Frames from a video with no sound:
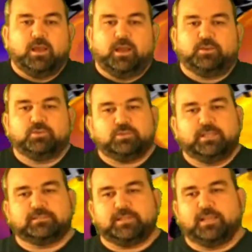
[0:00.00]
Uh, usually
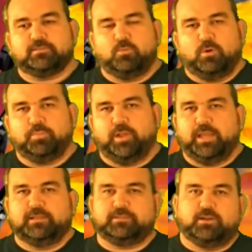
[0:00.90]
it stays in one
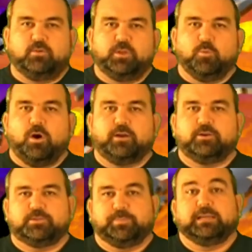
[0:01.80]
place and only
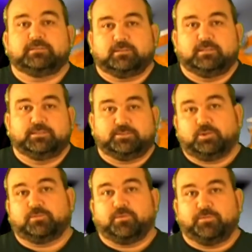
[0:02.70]
wanders basically in
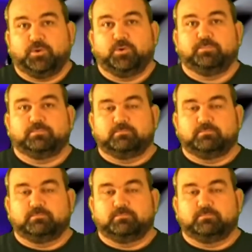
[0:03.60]
search for food.